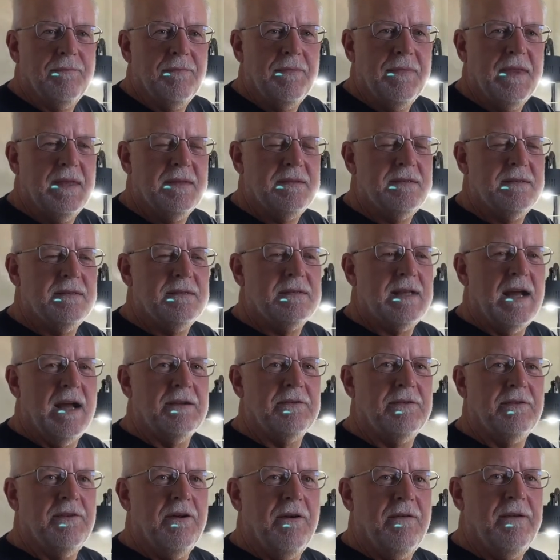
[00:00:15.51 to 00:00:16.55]
This is
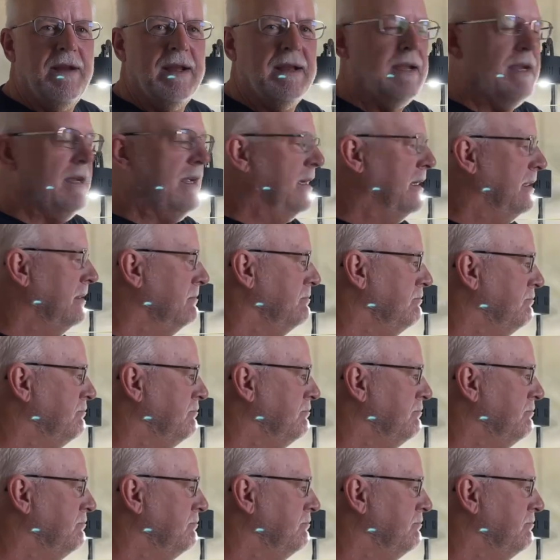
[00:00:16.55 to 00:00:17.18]
Dr. Novak again.